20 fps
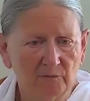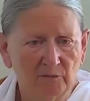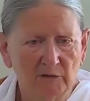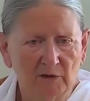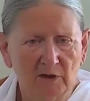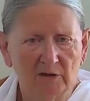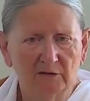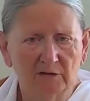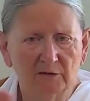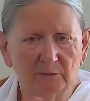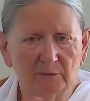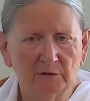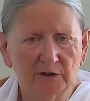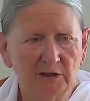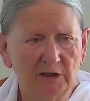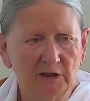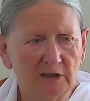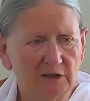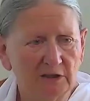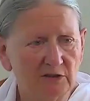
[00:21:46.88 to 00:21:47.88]

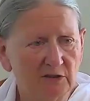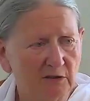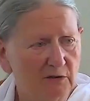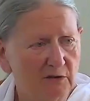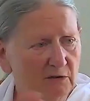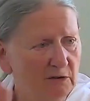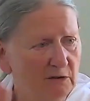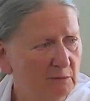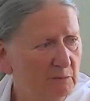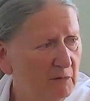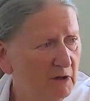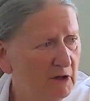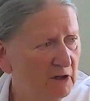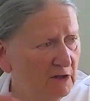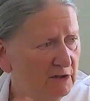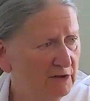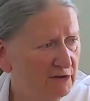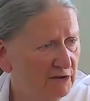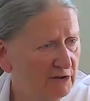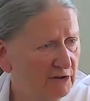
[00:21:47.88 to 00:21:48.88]
Everybody has a lot of
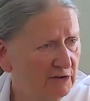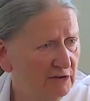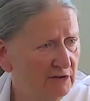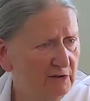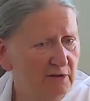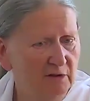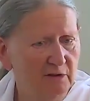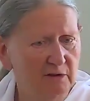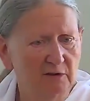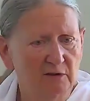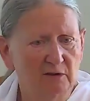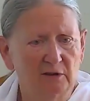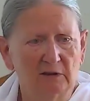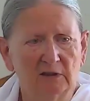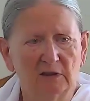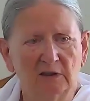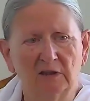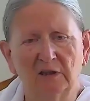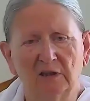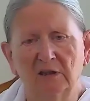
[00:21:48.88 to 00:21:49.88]
masks.
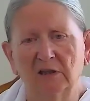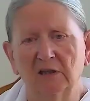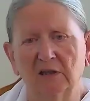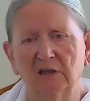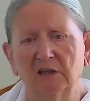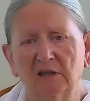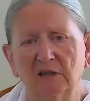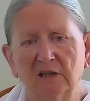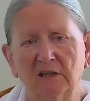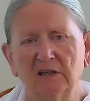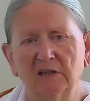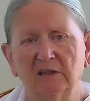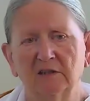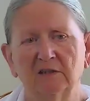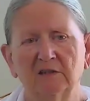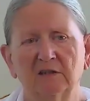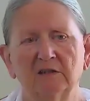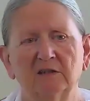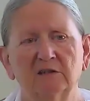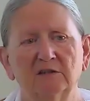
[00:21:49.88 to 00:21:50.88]

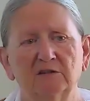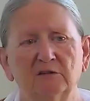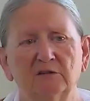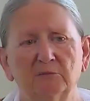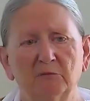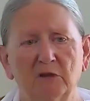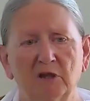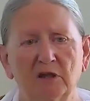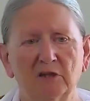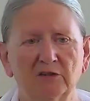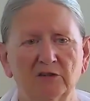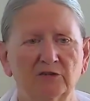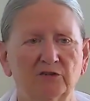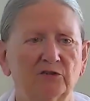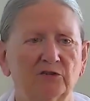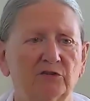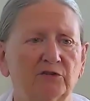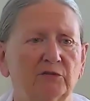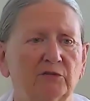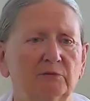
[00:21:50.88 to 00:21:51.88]
And these
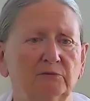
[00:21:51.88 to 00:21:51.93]
masks